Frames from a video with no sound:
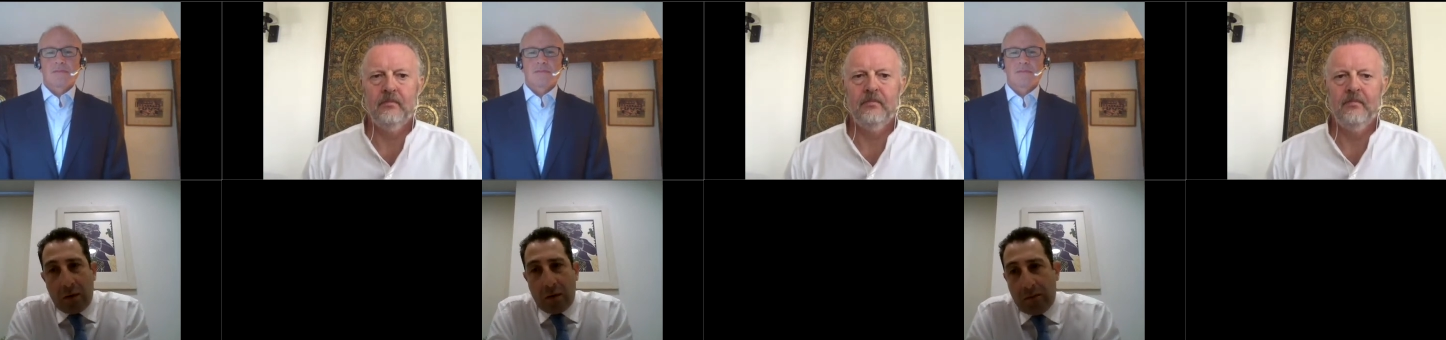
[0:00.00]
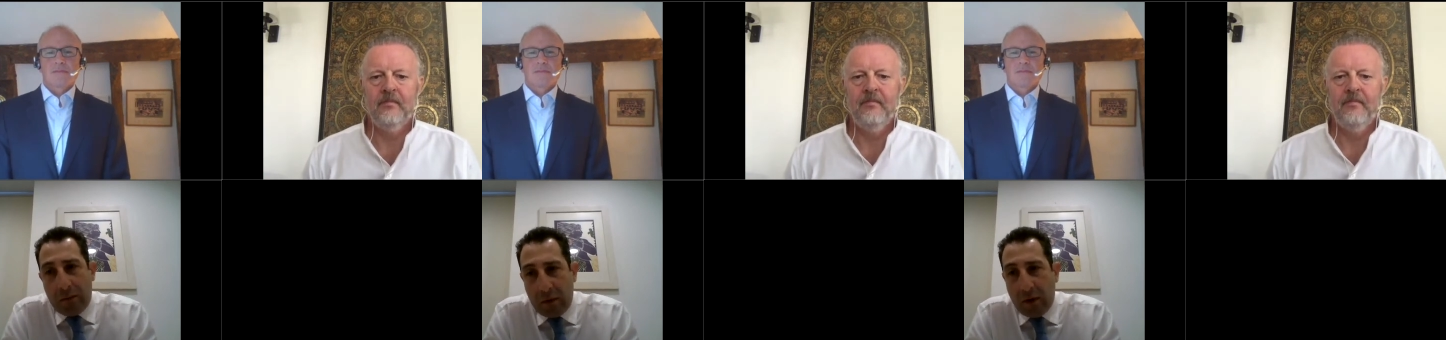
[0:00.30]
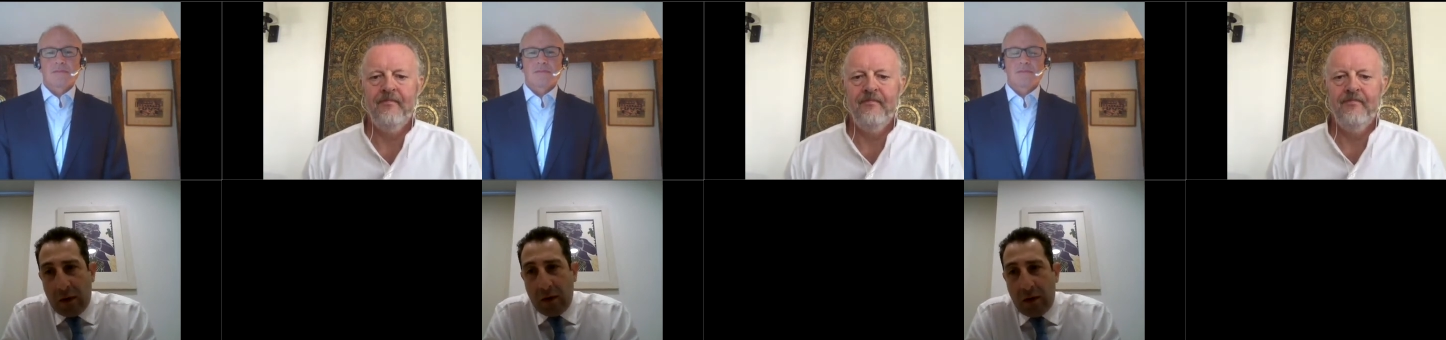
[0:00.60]
Speaker 1: uh,
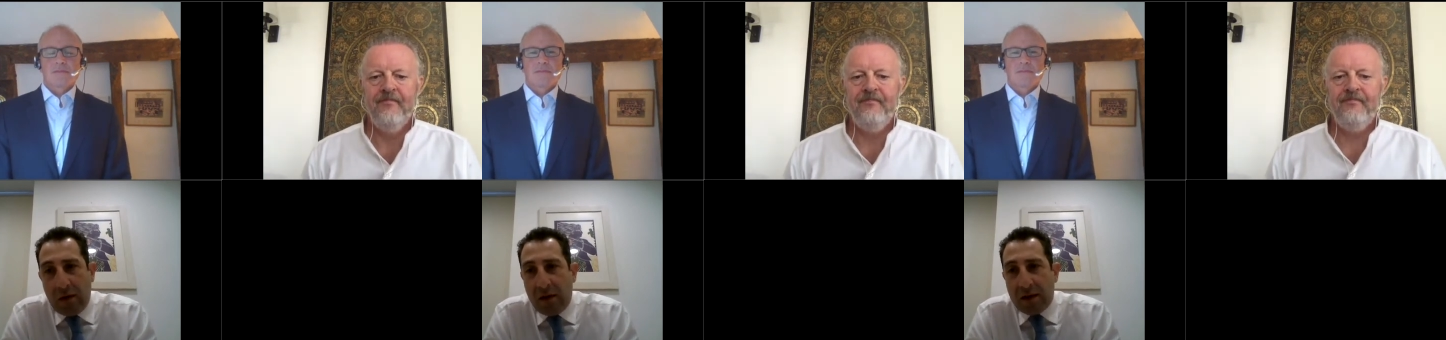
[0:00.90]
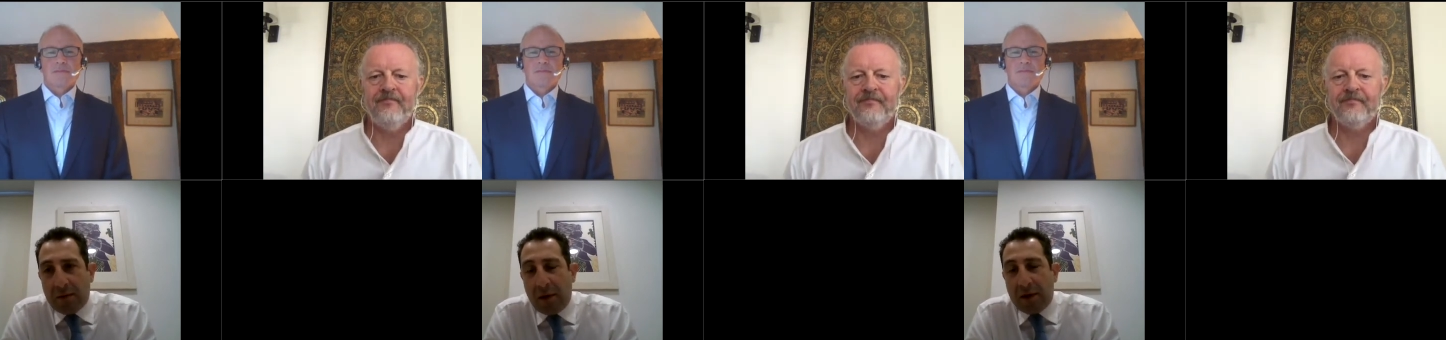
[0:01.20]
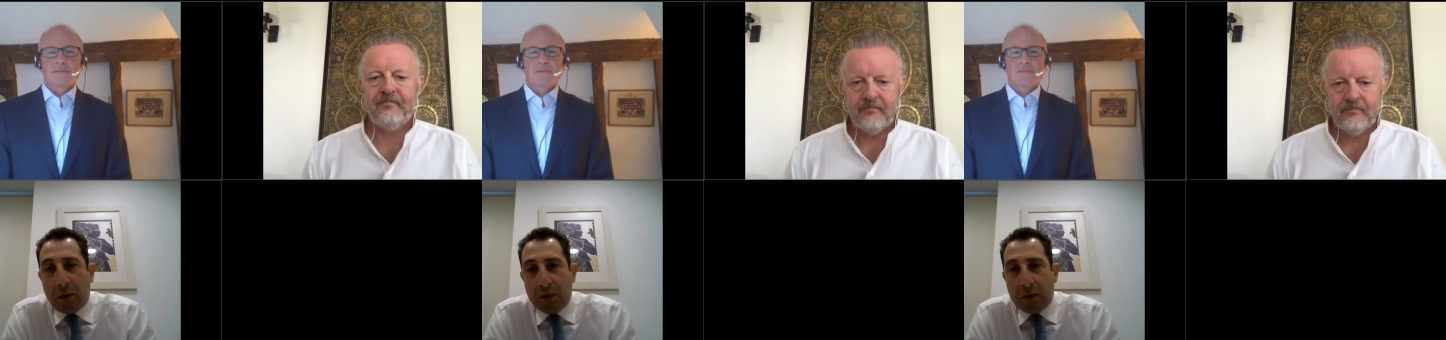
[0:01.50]
th this is my
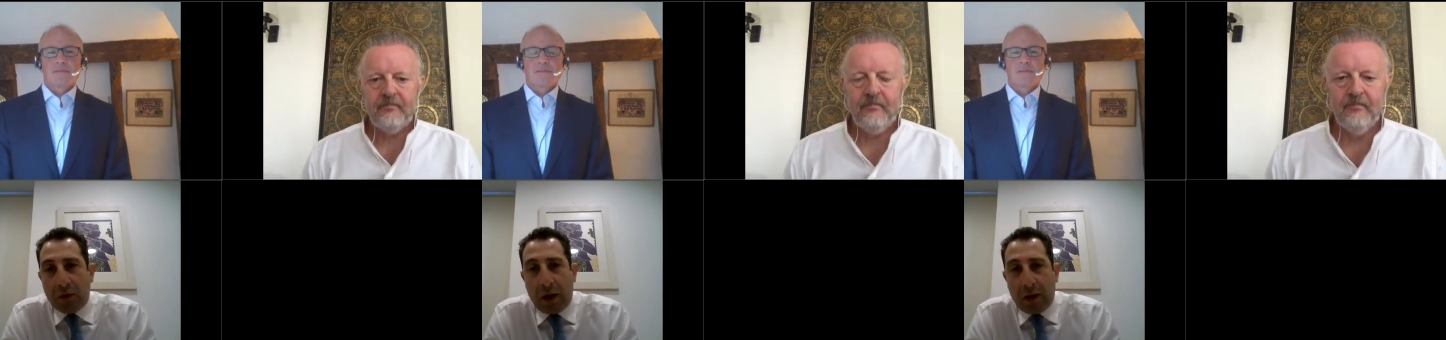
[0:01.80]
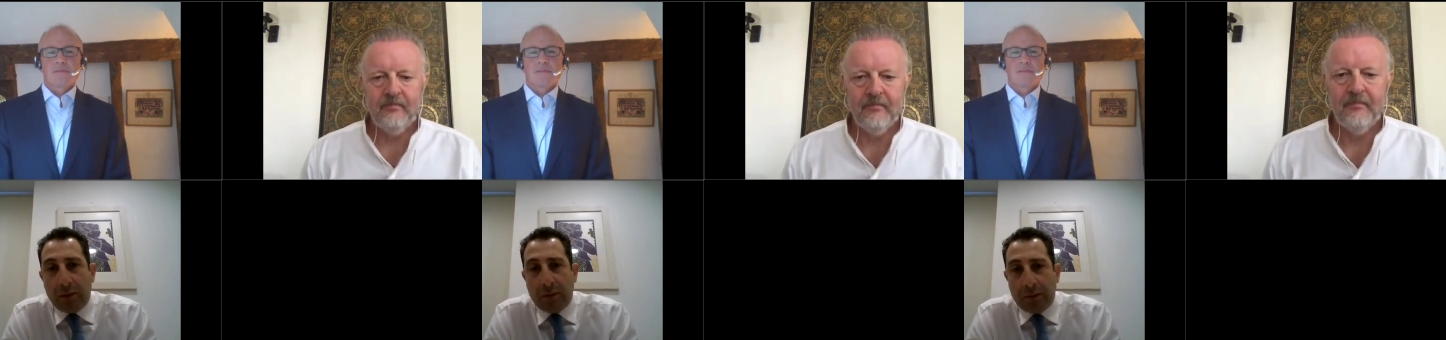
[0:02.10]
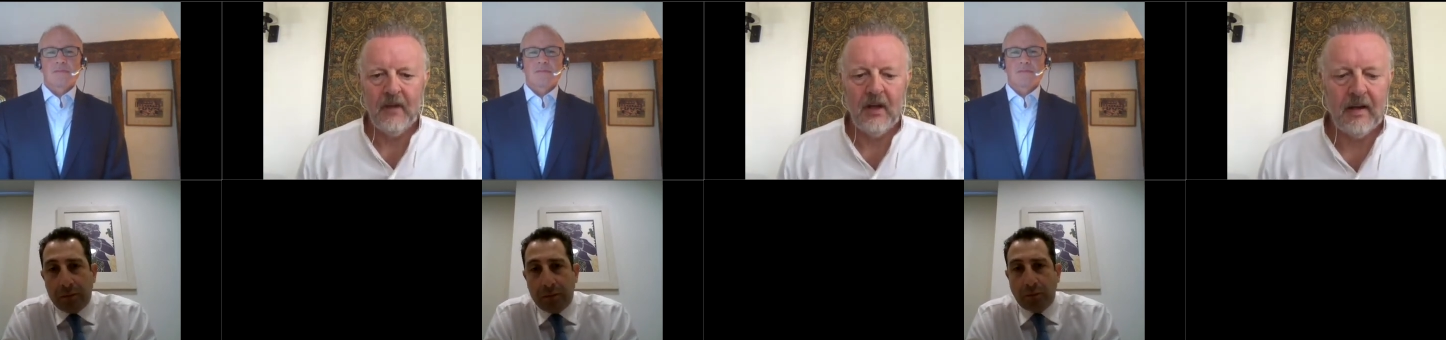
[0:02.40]
response to that.
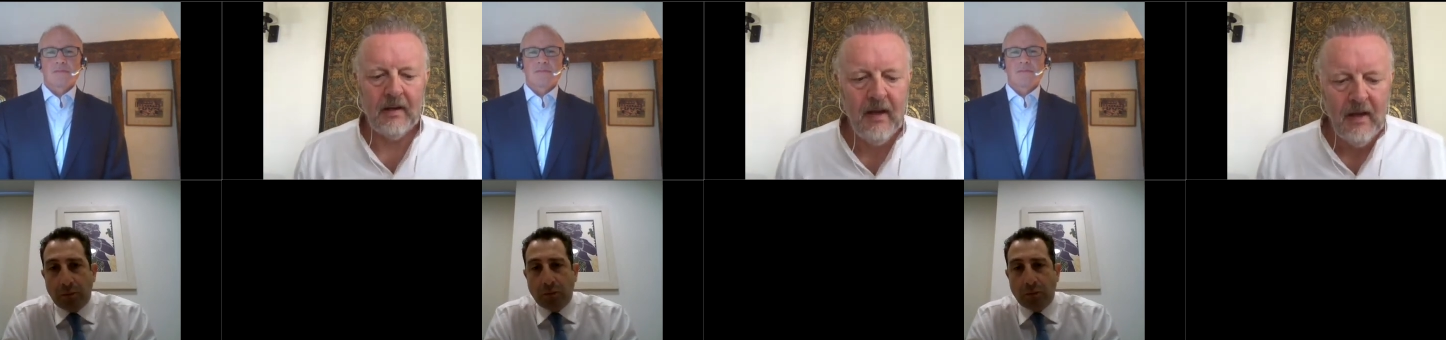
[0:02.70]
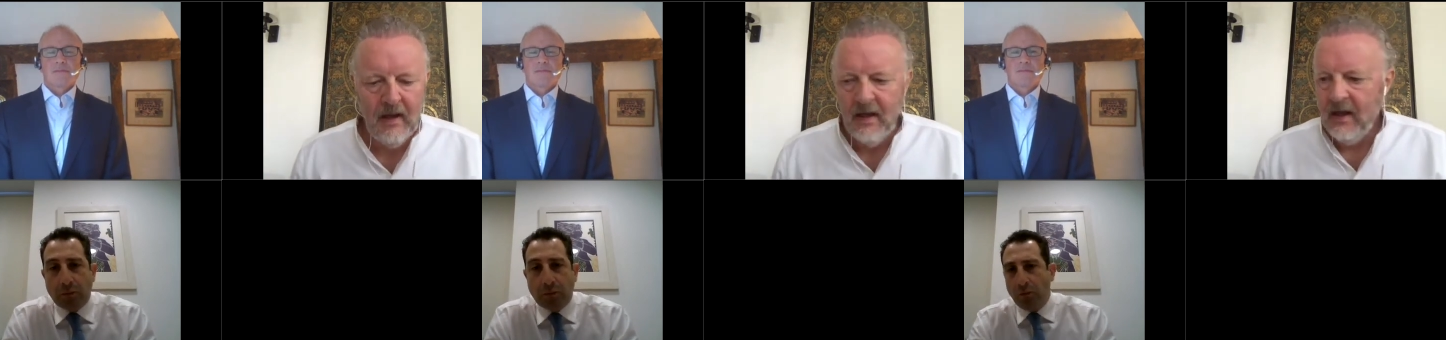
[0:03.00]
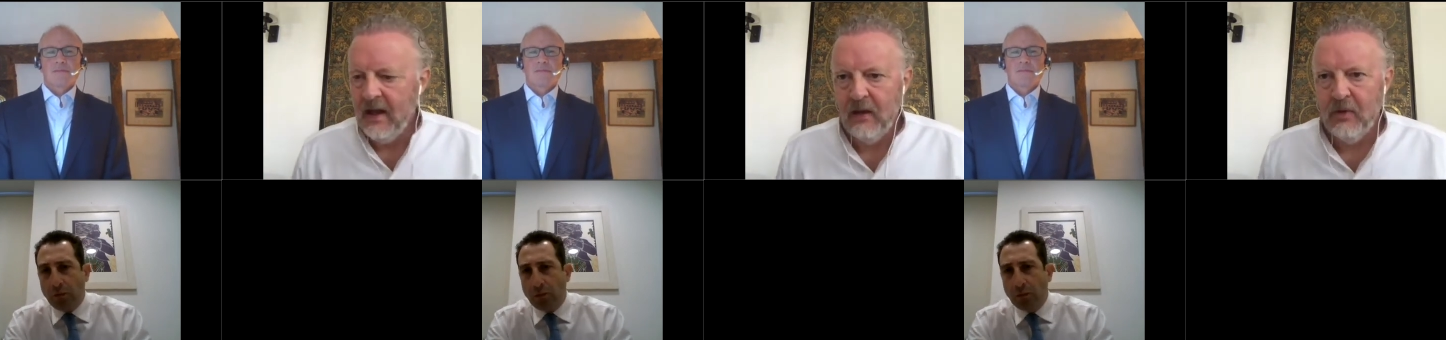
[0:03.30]
Okay,
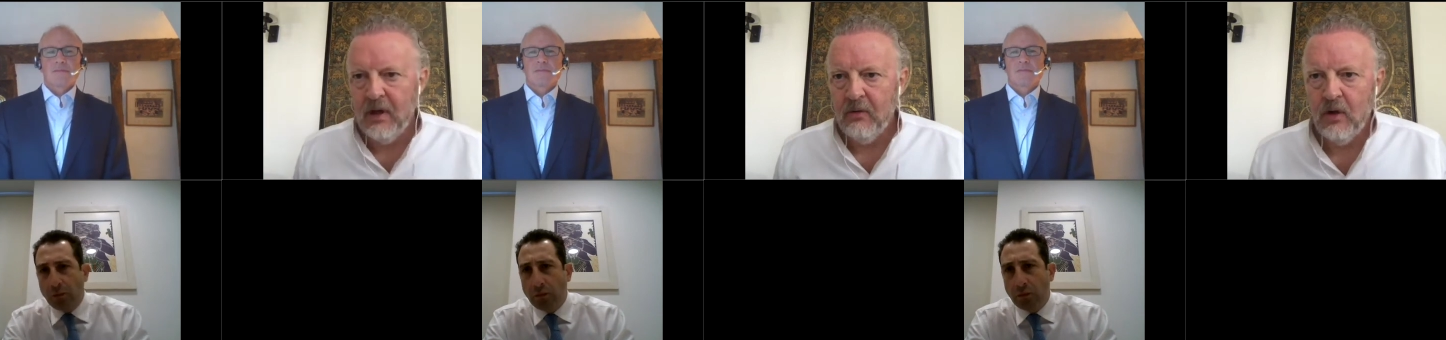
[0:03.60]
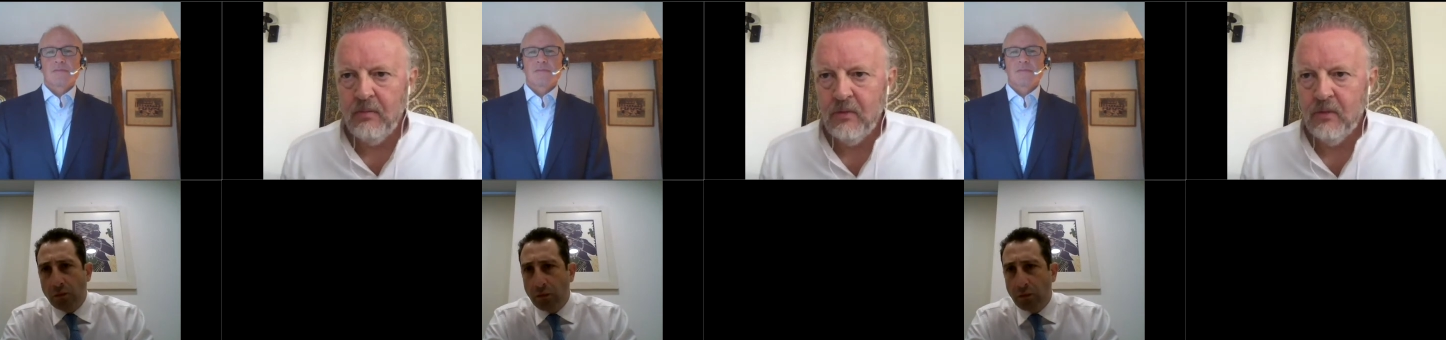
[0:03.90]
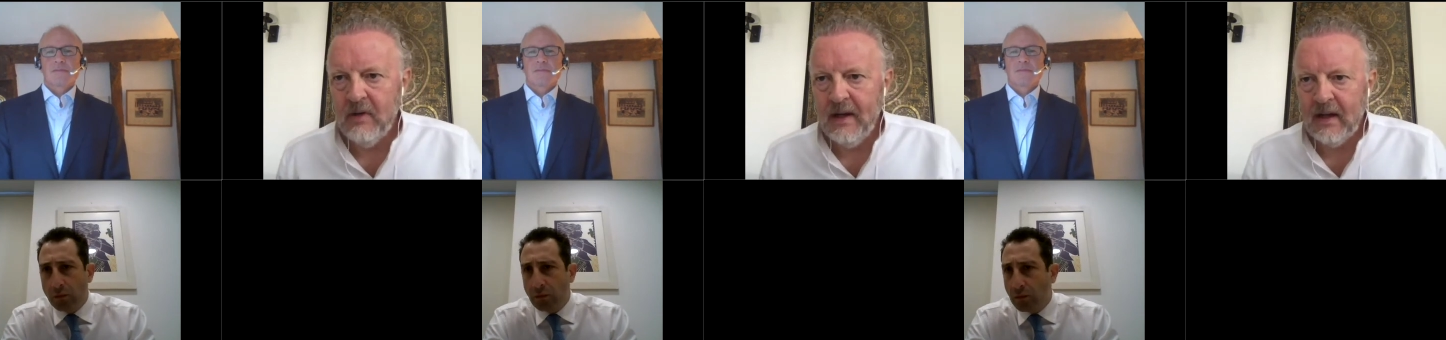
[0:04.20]
uh,
Speaker 2: we're we're, on,
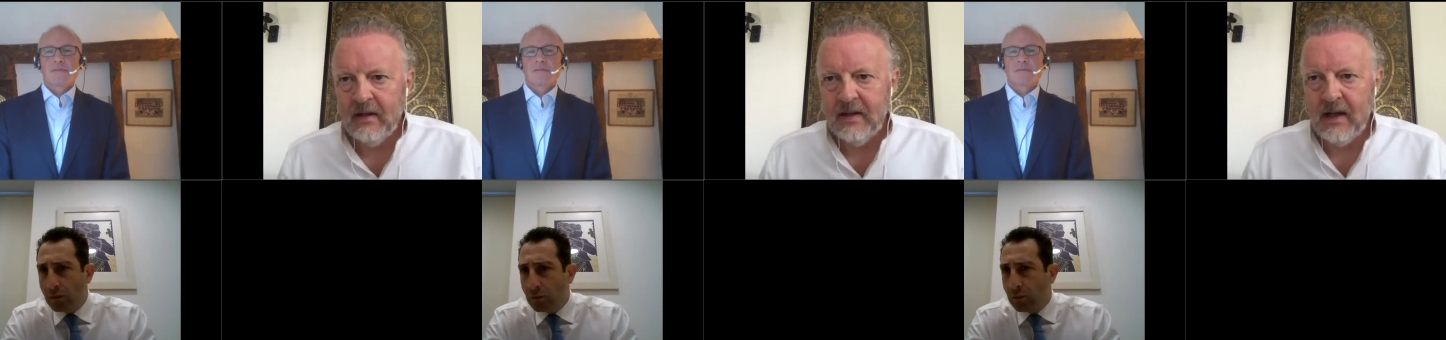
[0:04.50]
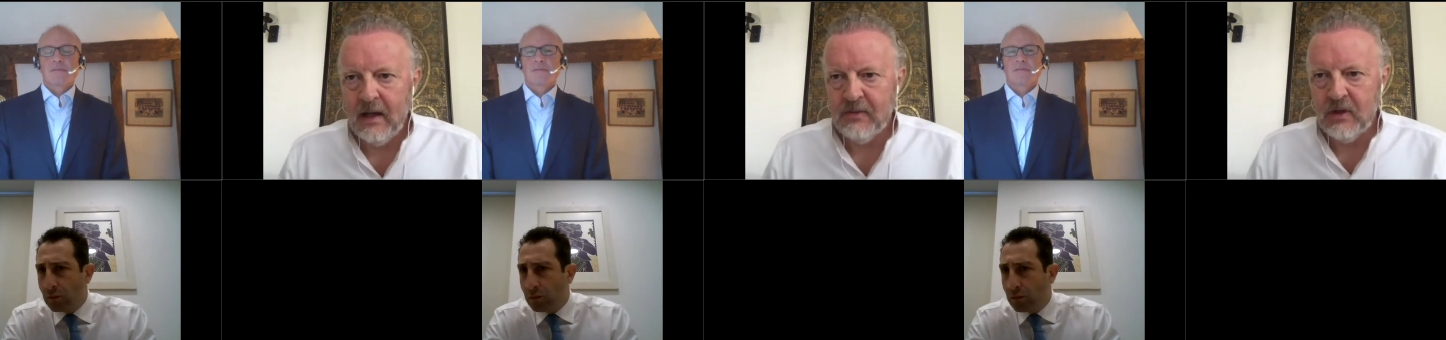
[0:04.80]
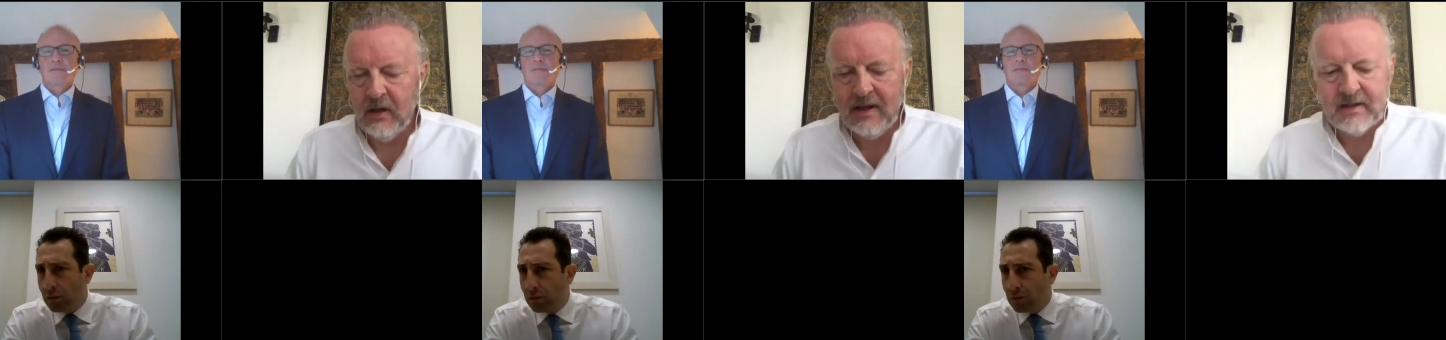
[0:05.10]
we're running out of time,
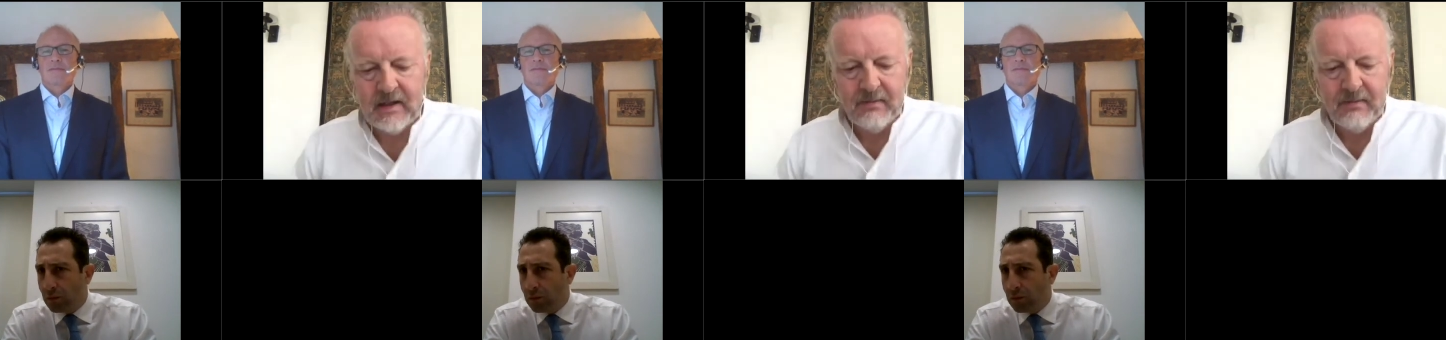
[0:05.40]
so I'll ask a